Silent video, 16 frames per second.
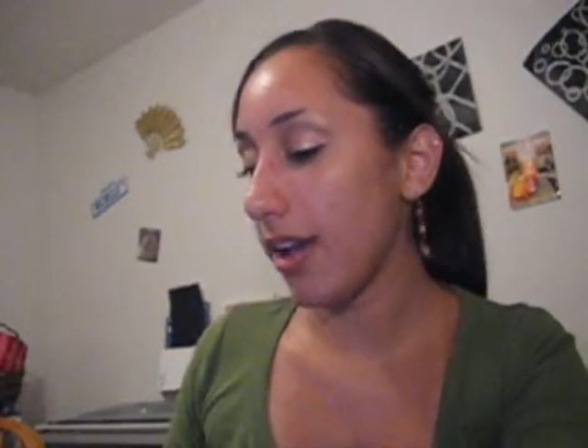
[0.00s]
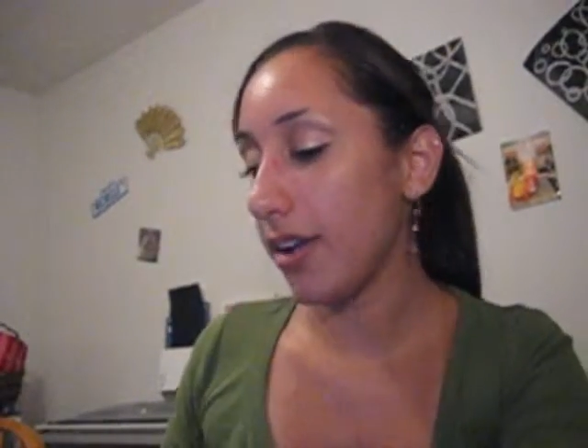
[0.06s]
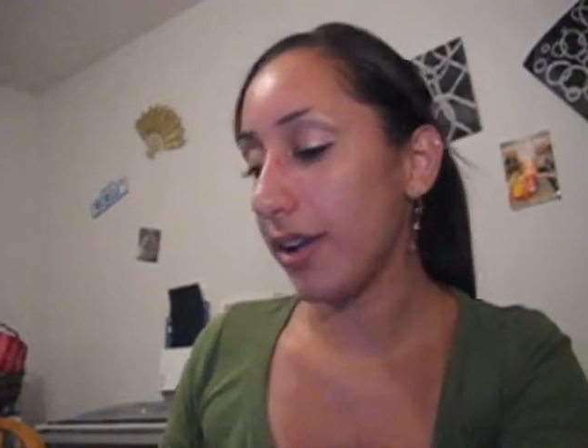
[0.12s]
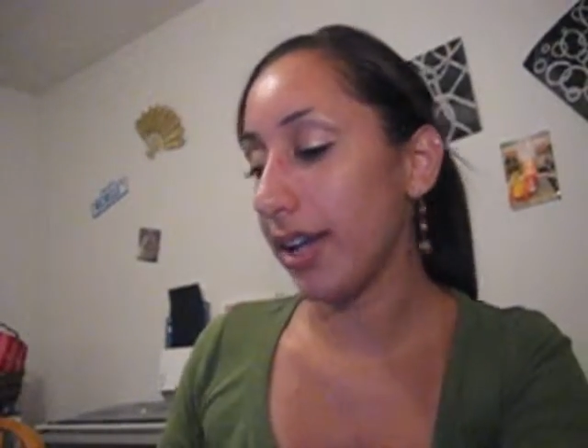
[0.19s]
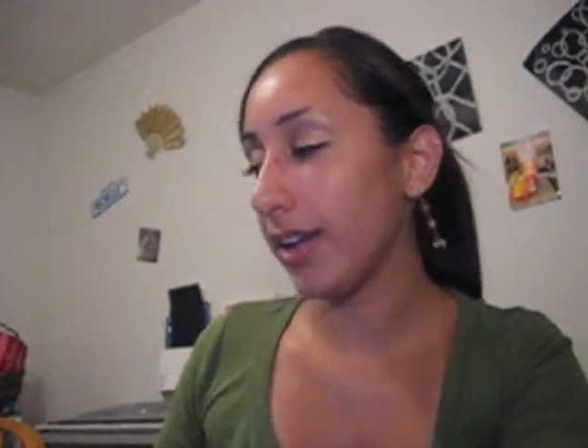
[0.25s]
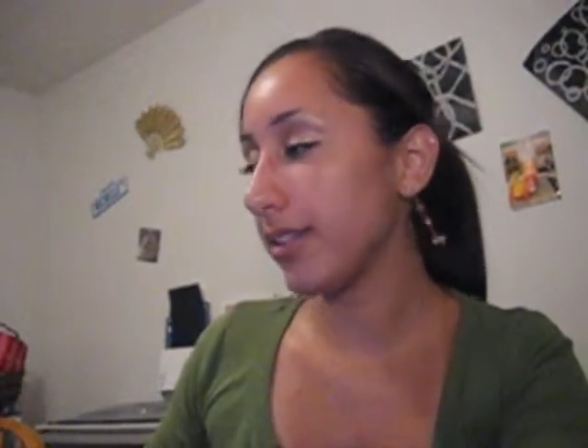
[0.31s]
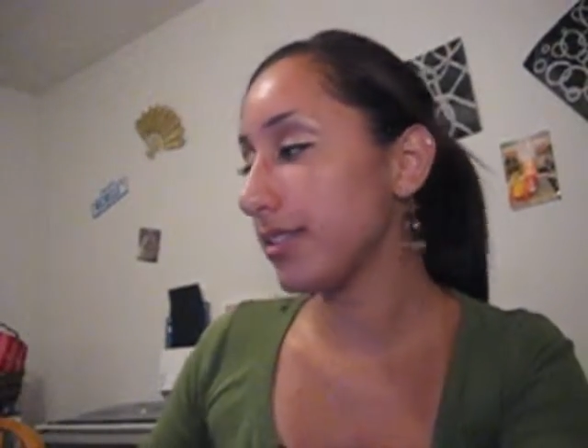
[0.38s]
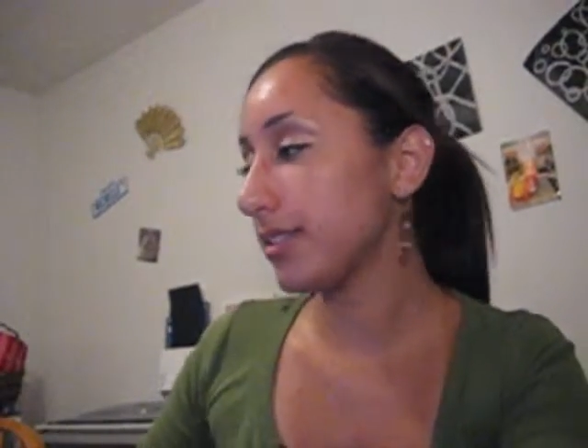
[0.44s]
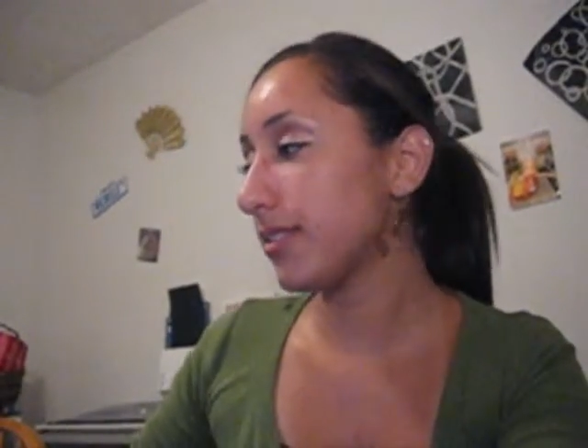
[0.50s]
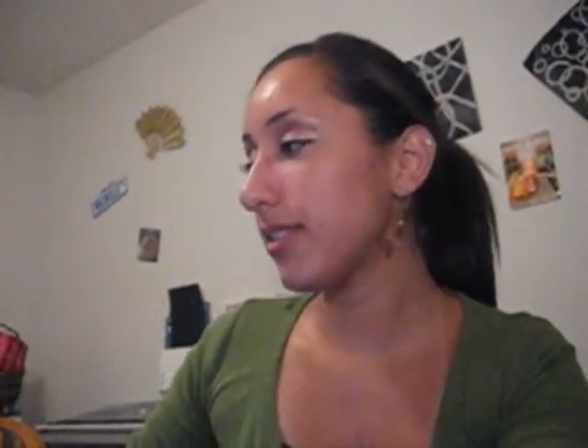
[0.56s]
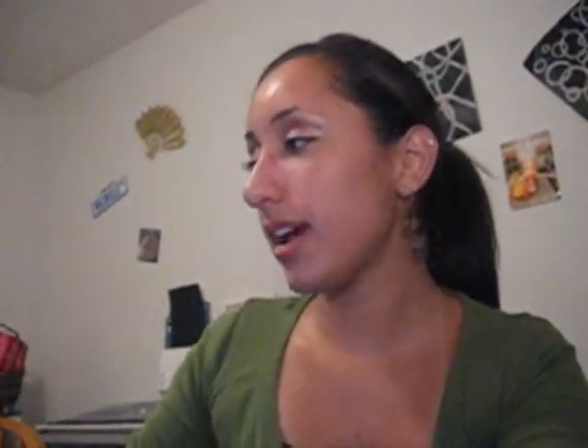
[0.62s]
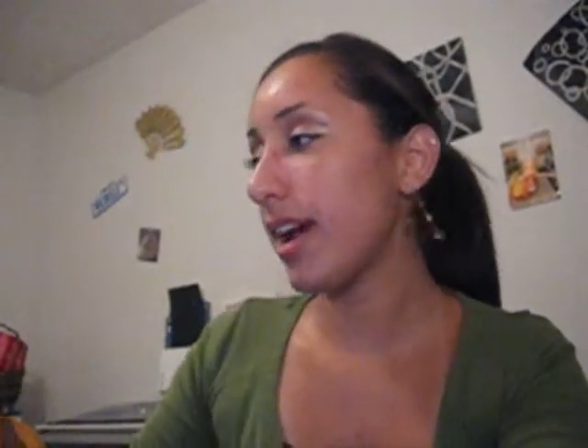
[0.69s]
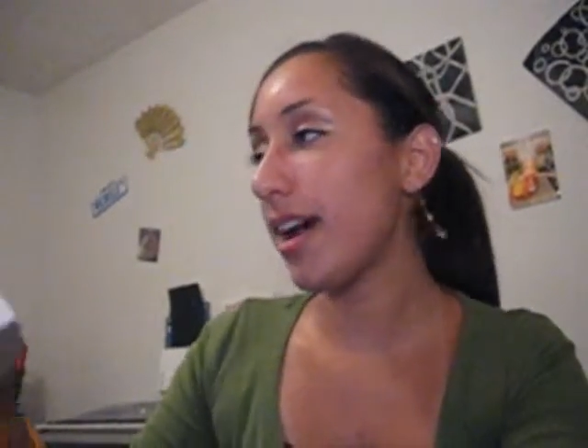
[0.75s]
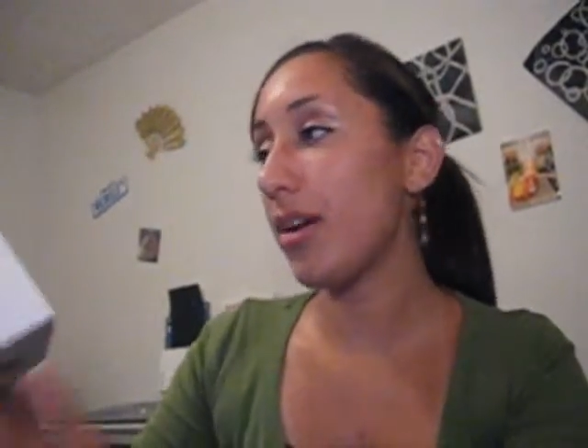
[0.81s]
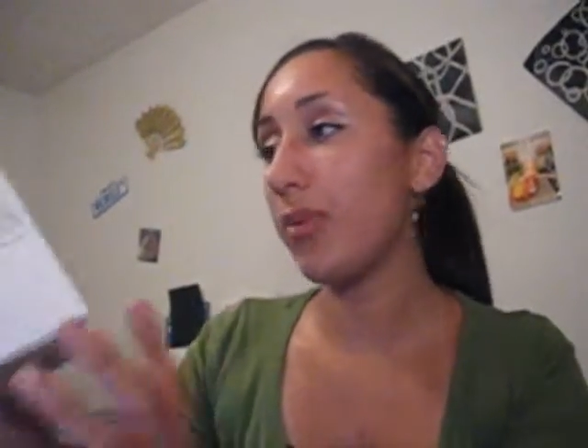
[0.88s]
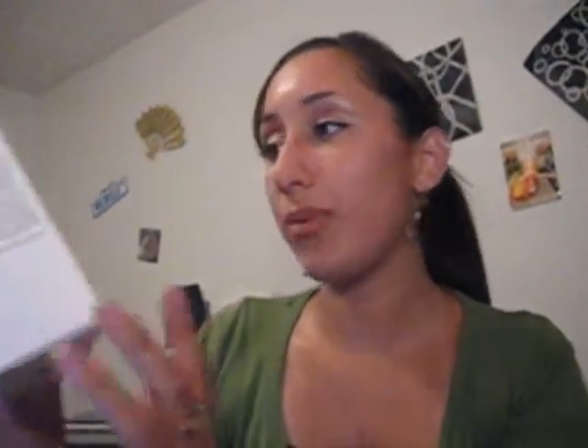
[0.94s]
I also
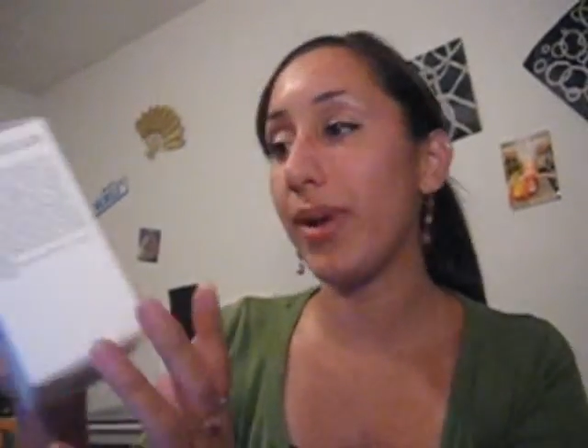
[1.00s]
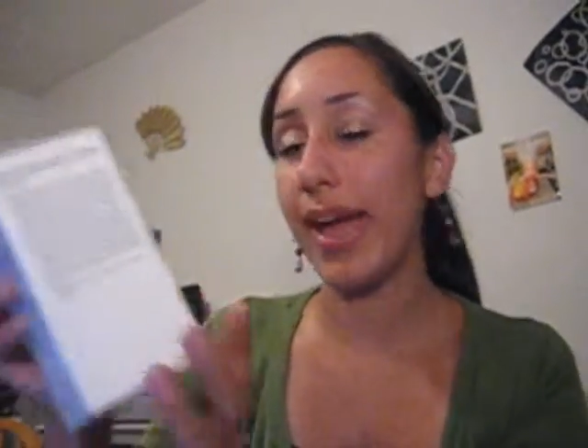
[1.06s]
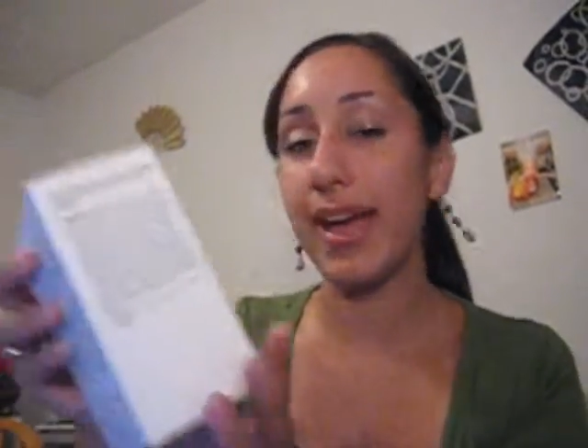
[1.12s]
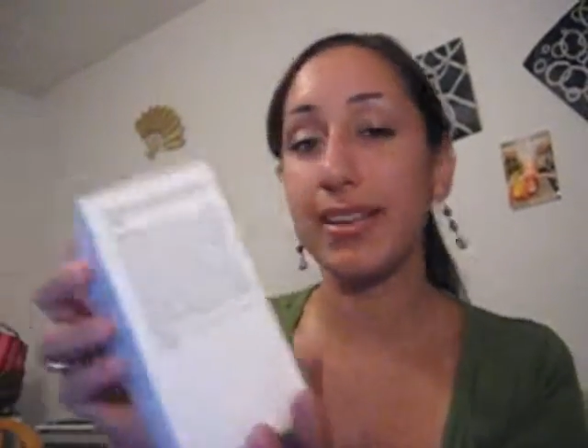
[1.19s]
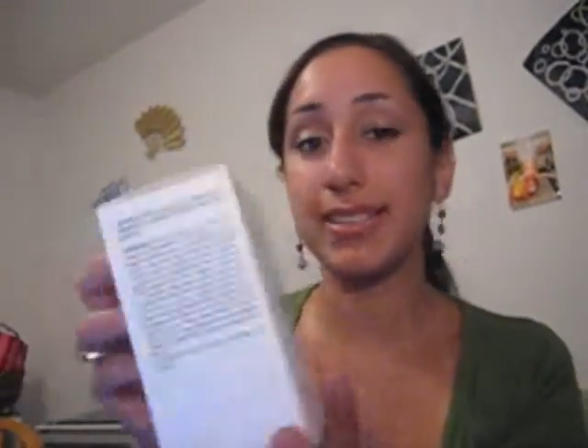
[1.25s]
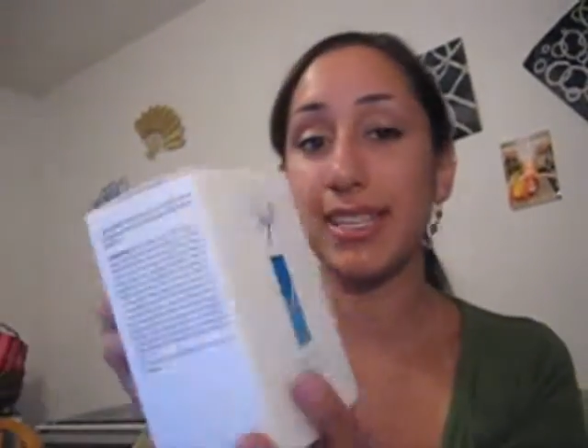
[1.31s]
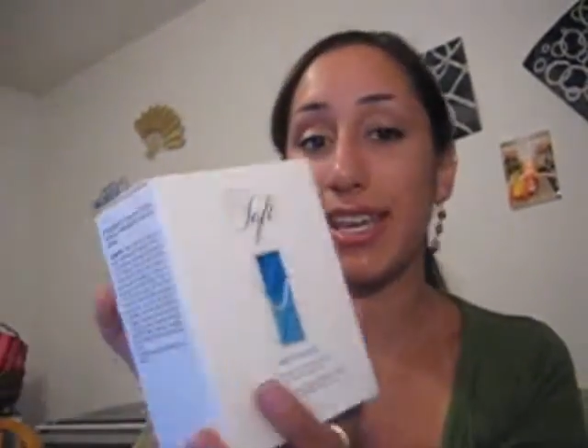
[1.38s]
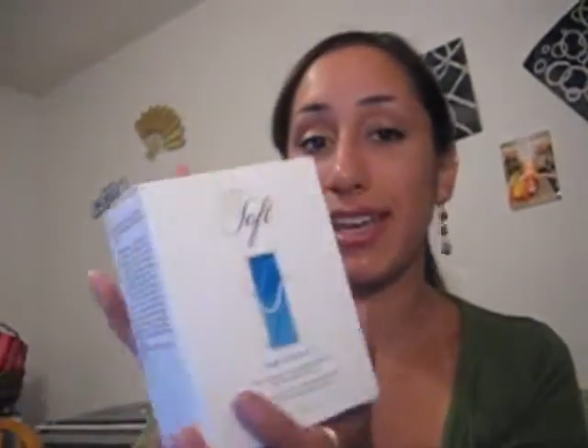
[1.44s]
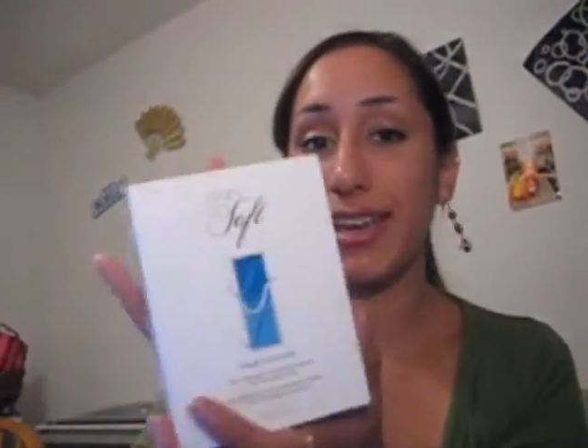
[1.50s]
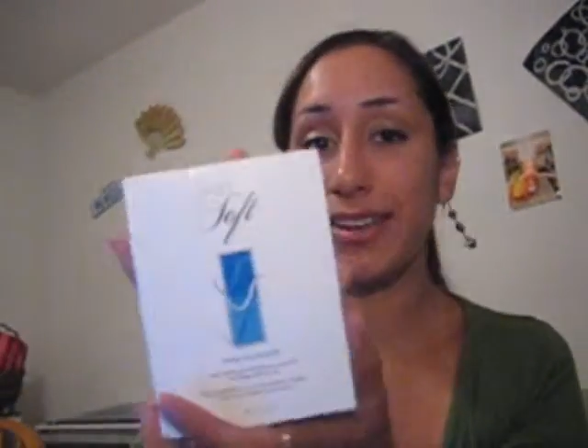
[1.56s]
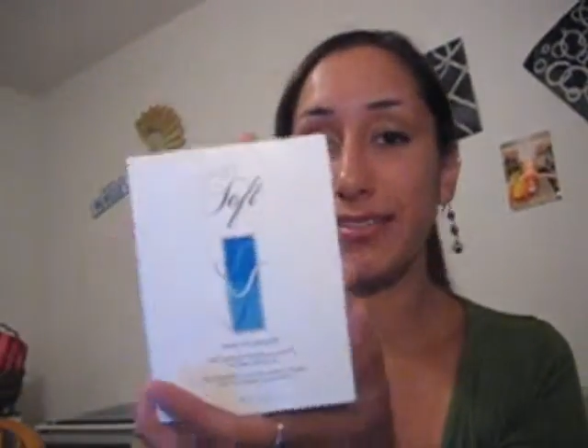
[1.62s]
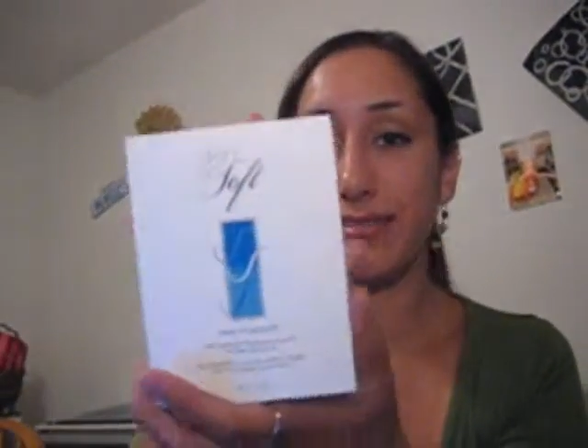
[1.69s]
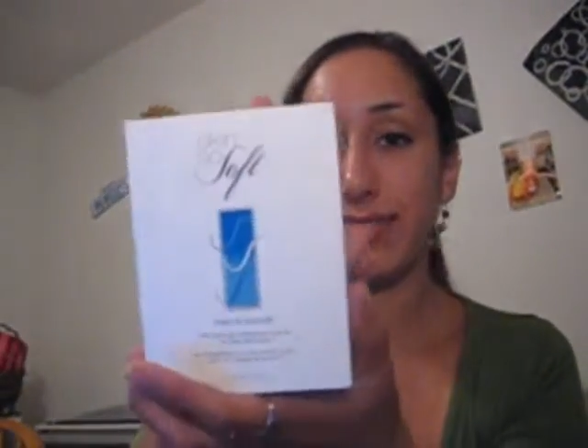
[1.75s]
got a wax kit